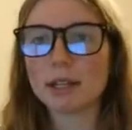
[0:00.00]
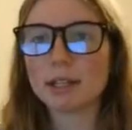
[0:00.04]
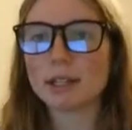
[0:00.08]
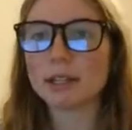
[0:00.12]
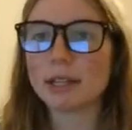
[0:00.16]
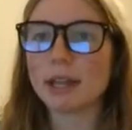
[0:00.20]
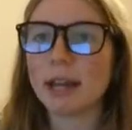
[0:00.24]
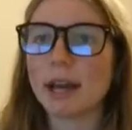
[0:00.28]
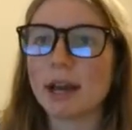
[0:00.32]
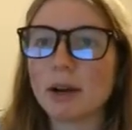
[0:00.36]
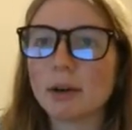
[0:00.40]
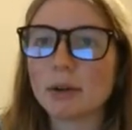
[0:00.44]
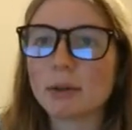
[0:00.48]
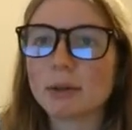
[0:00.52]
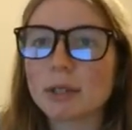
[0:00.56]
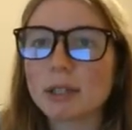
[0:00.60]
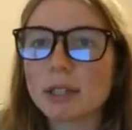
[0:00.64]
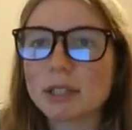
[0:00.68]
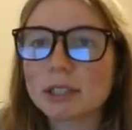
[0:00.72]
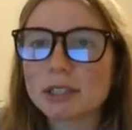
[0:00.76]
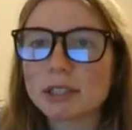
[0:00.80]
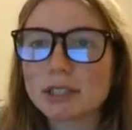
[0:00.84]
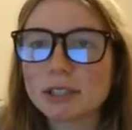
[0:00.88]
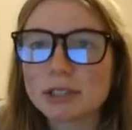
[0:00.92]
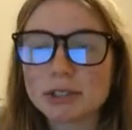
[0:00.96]
Now,
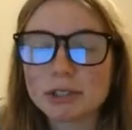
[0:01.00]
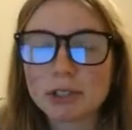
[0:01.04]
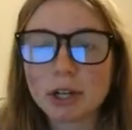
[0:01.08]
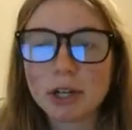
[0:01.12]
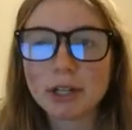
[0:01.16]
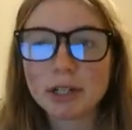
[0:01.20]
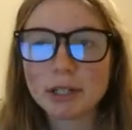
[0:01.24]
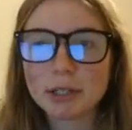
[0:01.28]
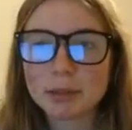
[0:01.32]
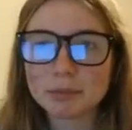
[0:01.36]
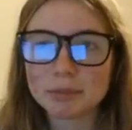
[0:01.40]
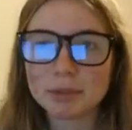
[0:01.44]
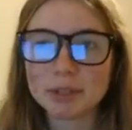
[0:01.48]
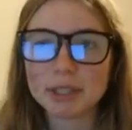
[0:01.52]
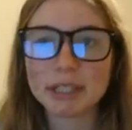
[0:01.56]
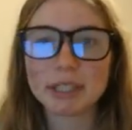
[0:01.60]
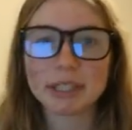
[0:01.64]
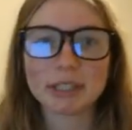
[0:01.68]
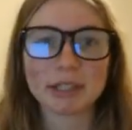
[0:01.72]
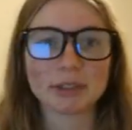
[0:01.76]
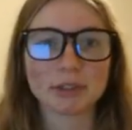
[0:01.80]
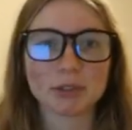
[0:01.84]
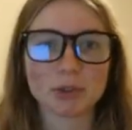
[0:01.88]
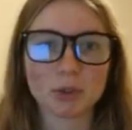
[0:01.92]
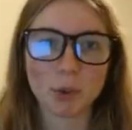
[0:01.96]
to start completing
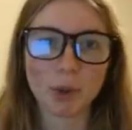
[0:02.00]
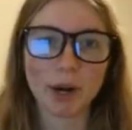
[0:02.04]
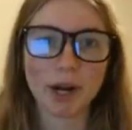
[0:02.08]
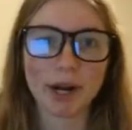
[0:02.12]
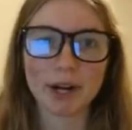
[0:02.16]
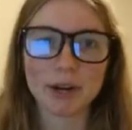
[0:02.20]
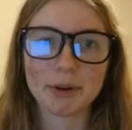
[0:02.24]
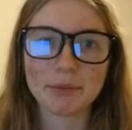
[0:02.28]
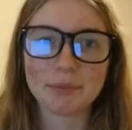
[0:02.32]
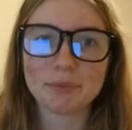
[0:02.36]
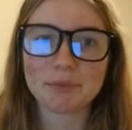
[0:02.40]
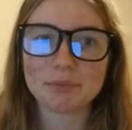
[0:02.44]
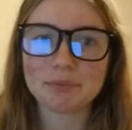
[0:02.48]
the square,